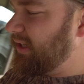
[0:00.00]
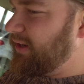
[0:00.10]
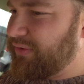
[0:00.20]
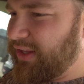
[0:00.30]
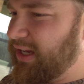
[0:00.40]
and
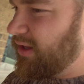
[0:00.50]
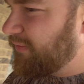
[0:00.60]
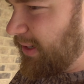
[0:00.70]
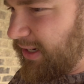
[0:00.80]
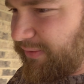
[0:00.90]
everything I
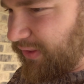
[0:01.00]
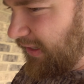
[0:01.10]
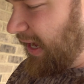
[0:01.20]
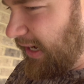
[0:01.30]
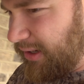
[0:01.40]
love about it,
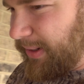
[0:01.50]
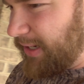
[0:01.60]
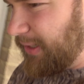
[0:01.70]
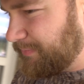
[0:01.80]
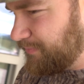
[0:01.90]
everything I hate
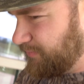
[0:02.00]
about it.